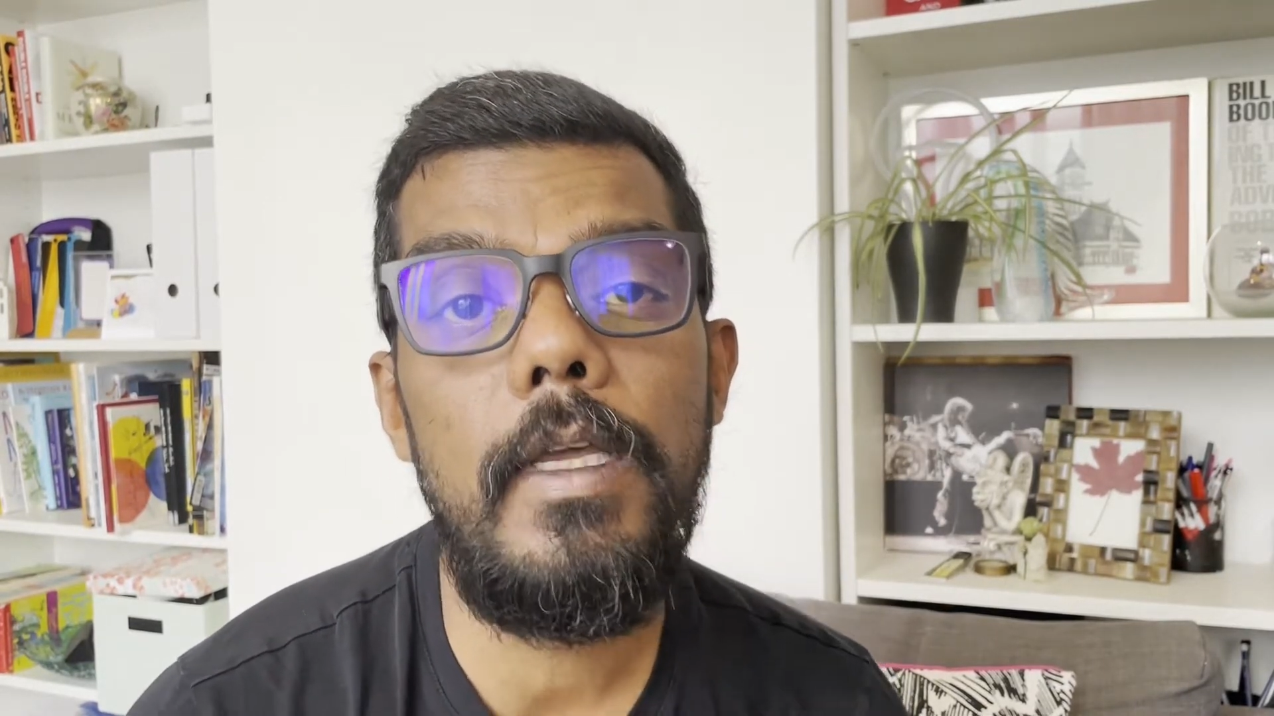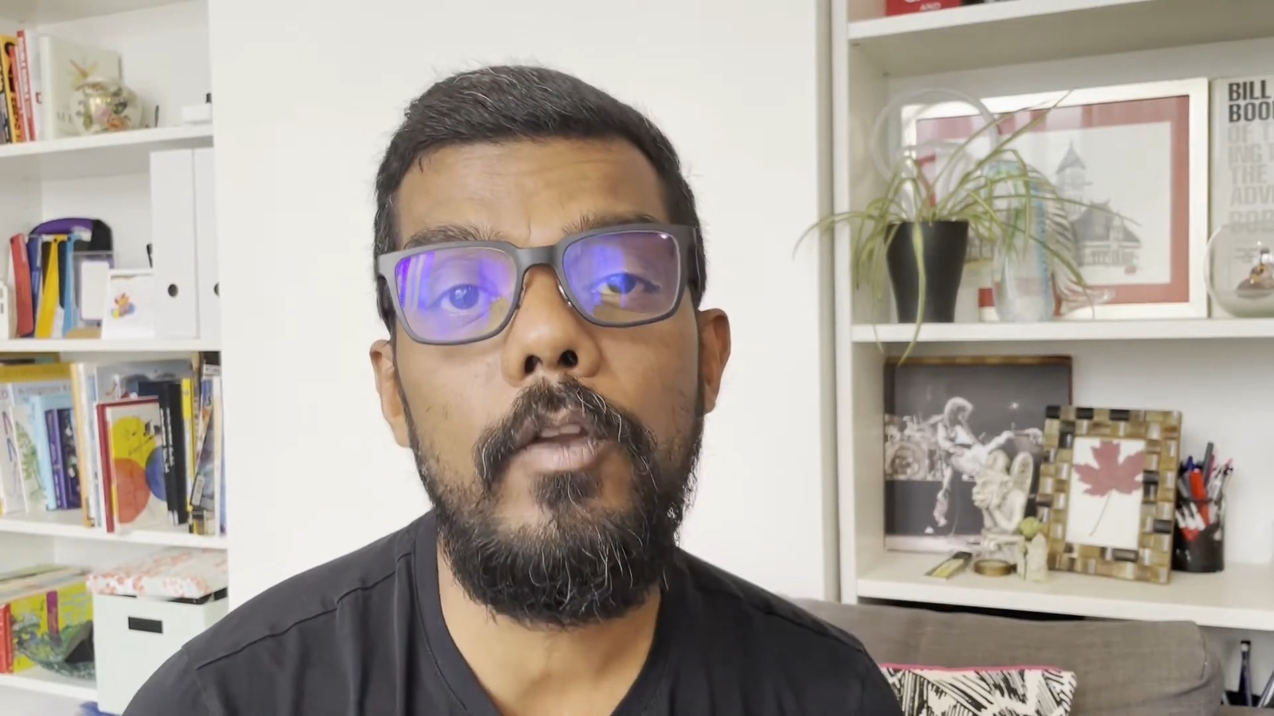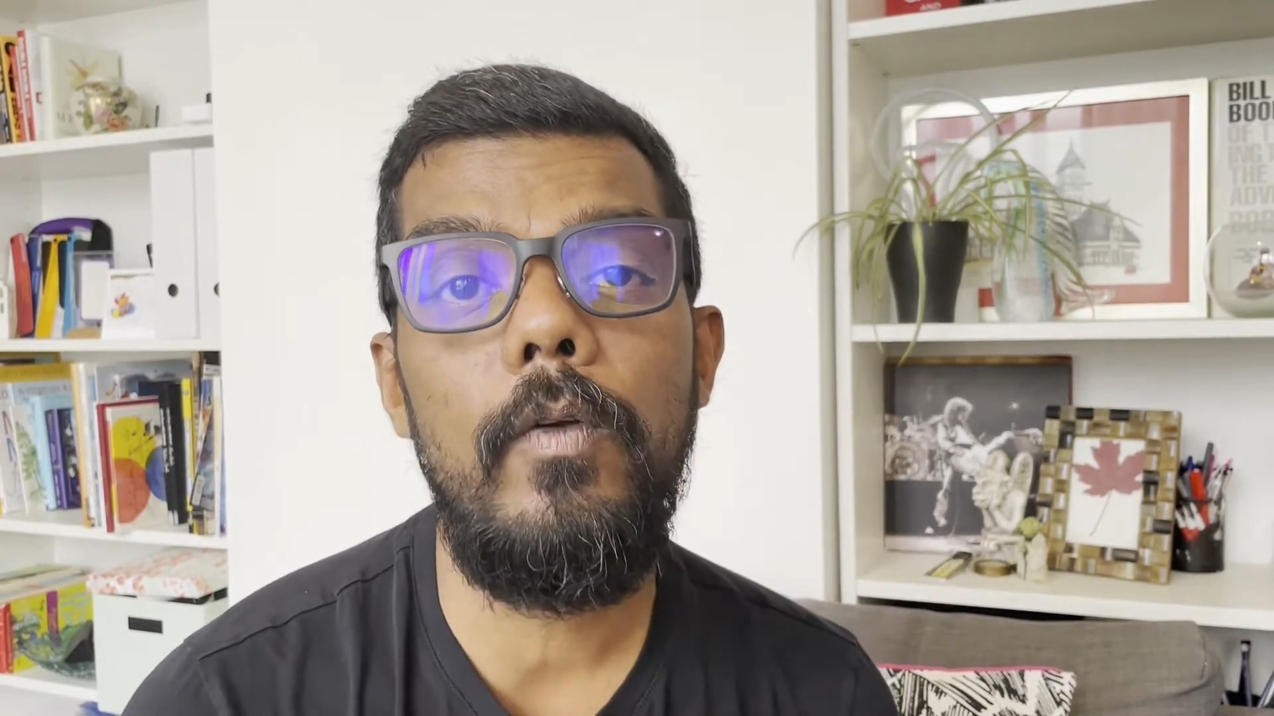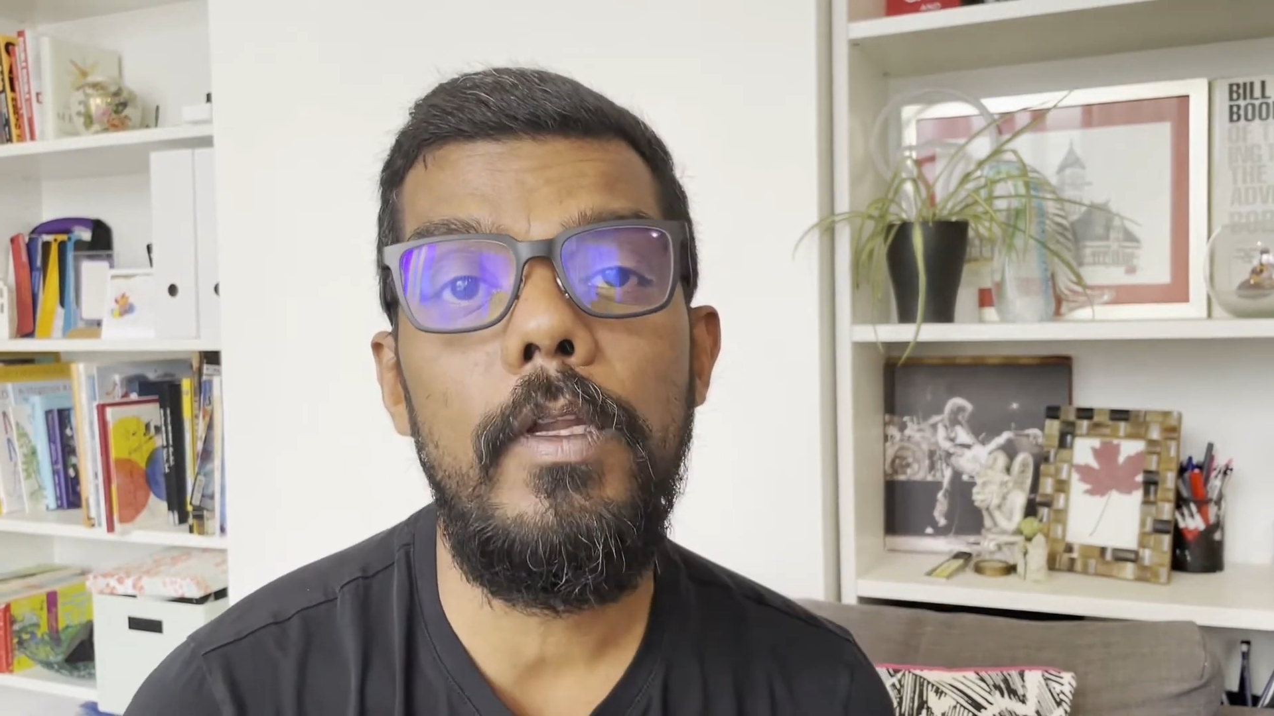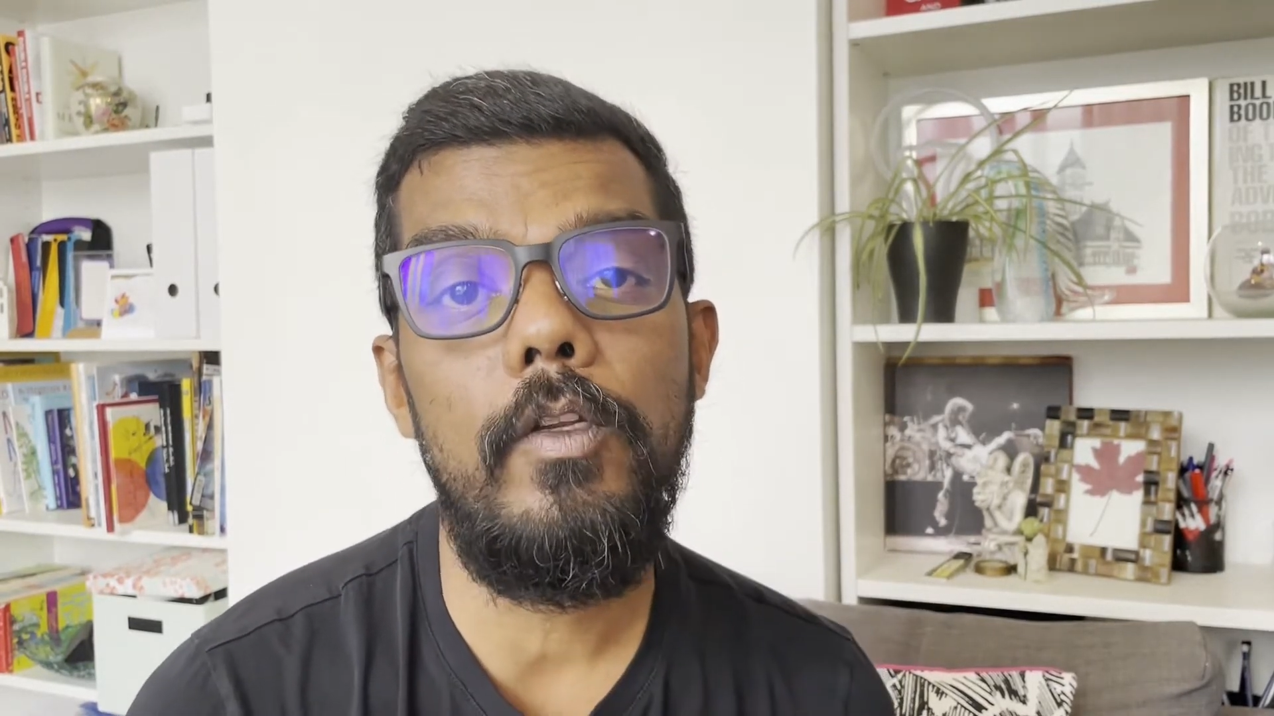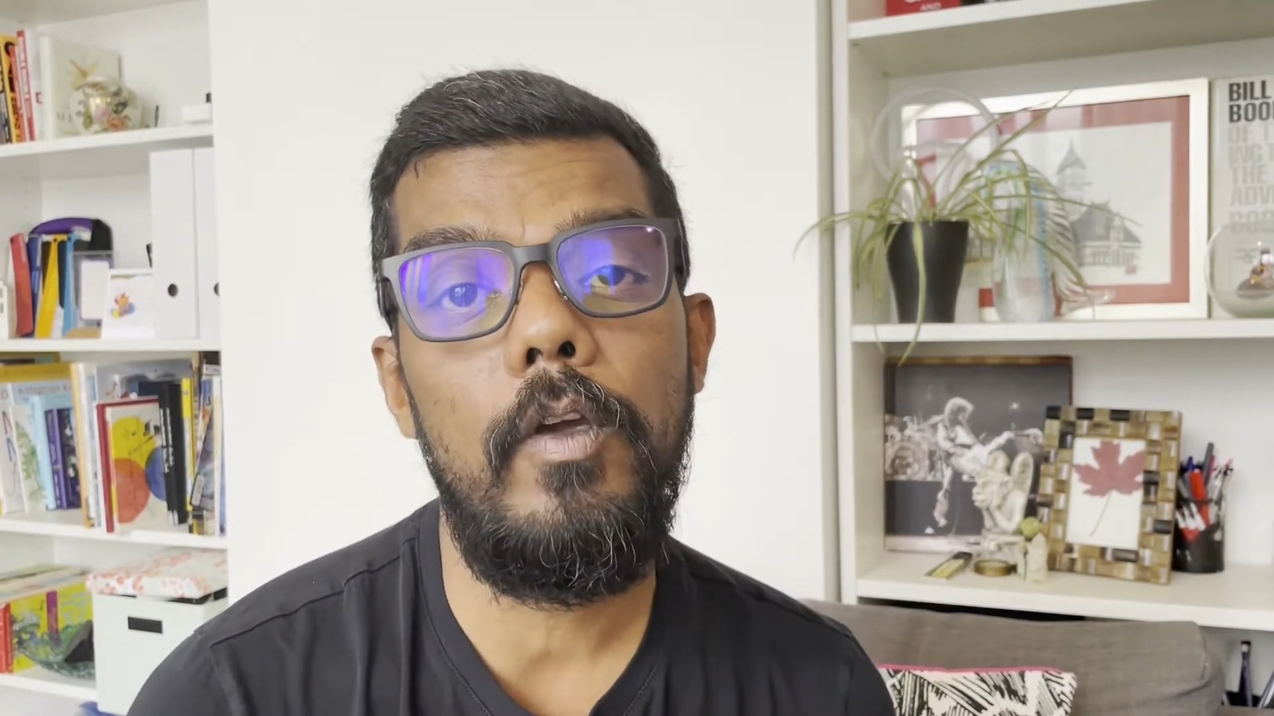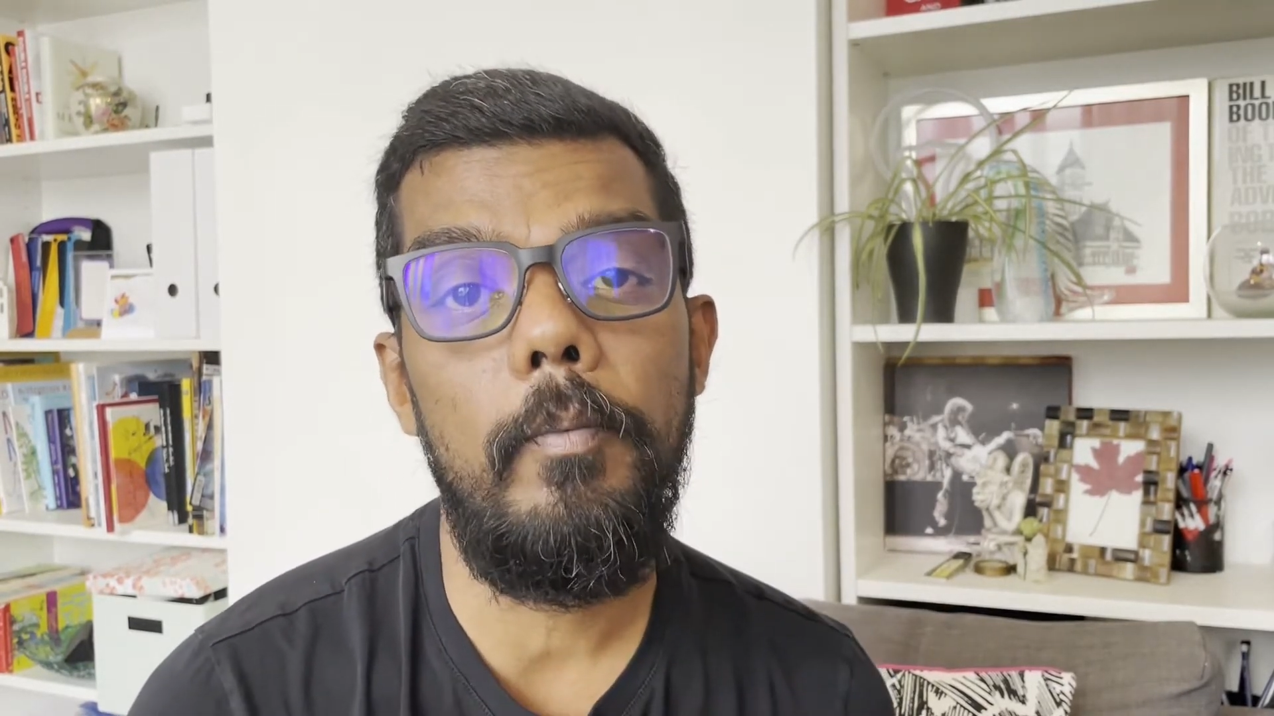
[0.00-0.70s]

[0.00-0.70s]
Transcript: that you'll need to